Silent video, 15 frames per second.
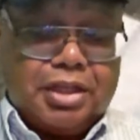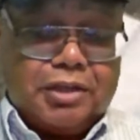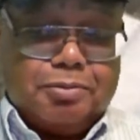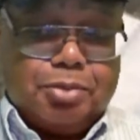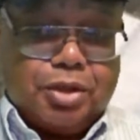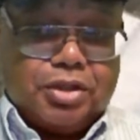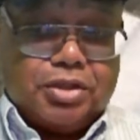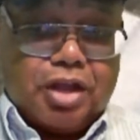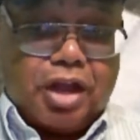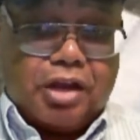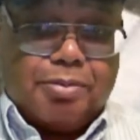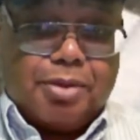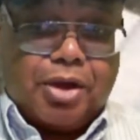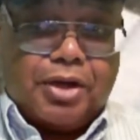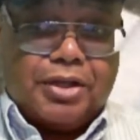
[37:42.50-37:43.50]
Some of these
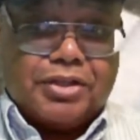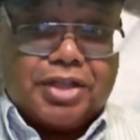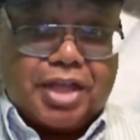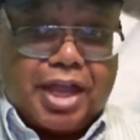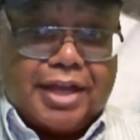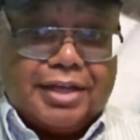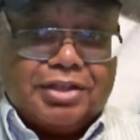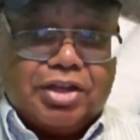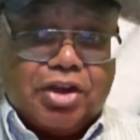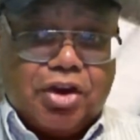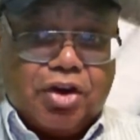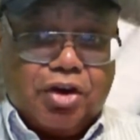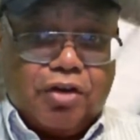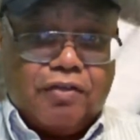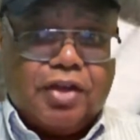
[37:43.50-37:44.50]
books talk about
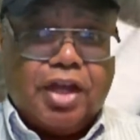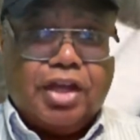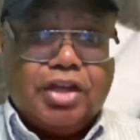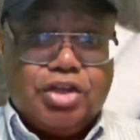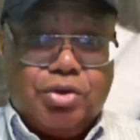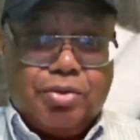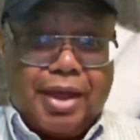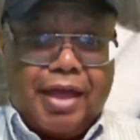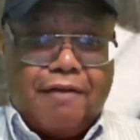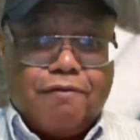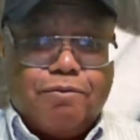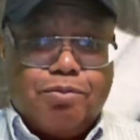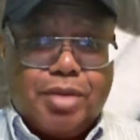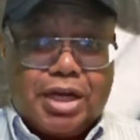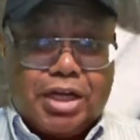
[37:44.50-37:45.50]
inside the earth, you
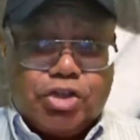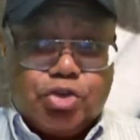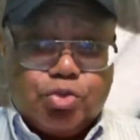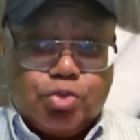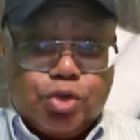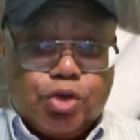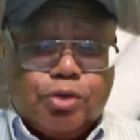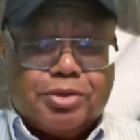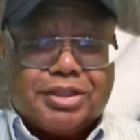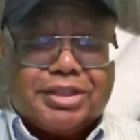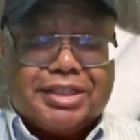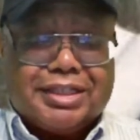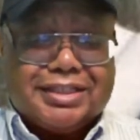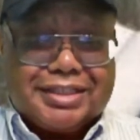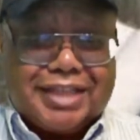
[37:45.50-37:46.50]
have
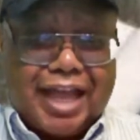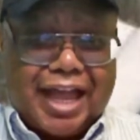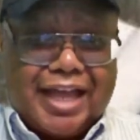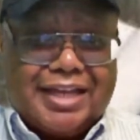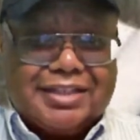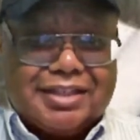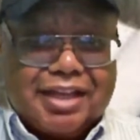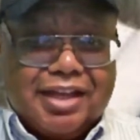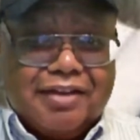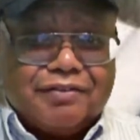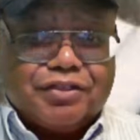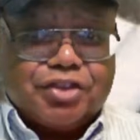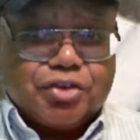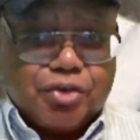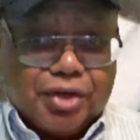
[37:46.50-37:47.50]
mushrooms the size
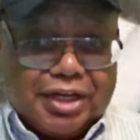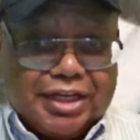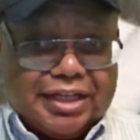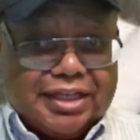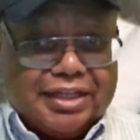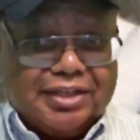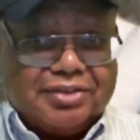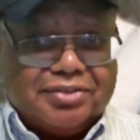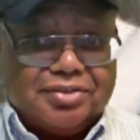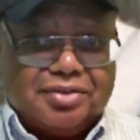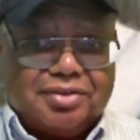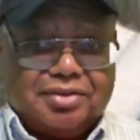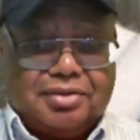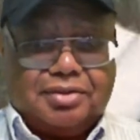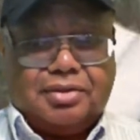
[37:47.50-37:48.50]
of
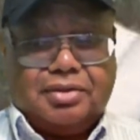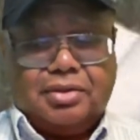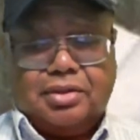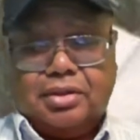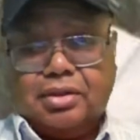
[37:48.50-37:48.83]
trees.